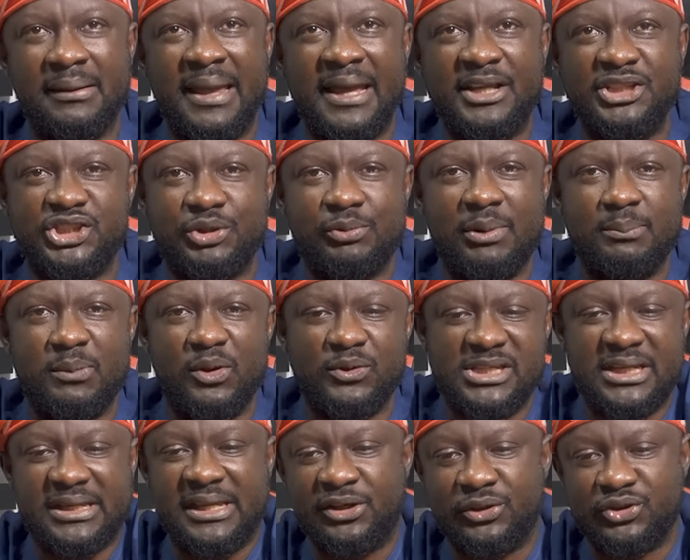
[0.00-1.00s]
Nigerian
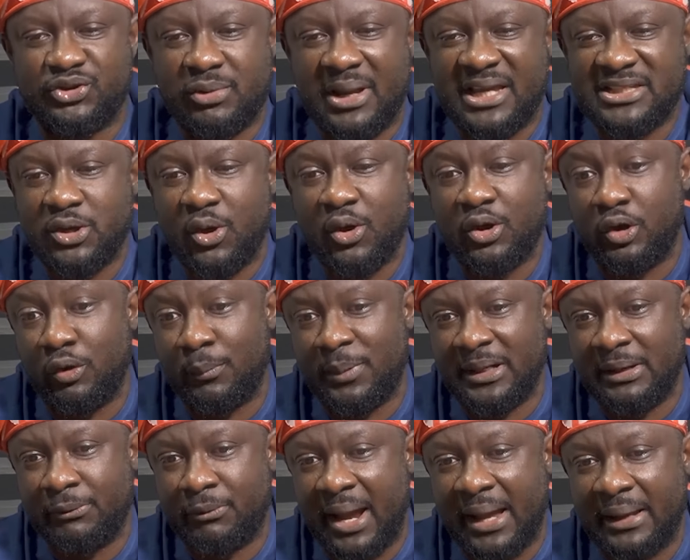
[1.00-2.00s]
music industry has gone
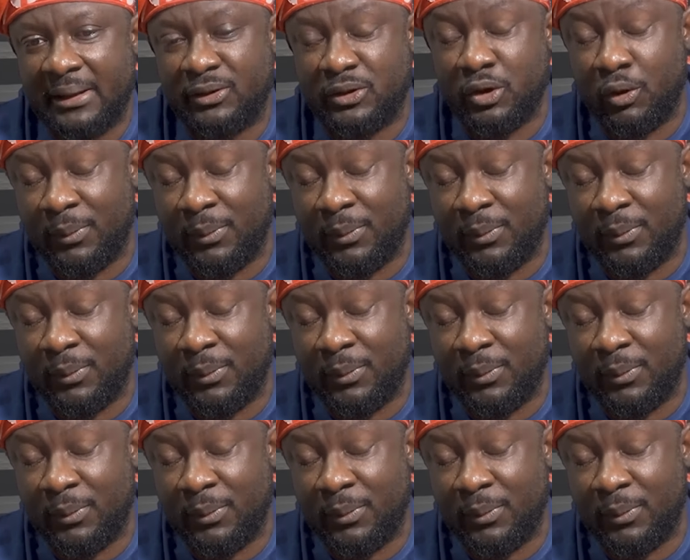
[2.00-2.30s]
globally, right?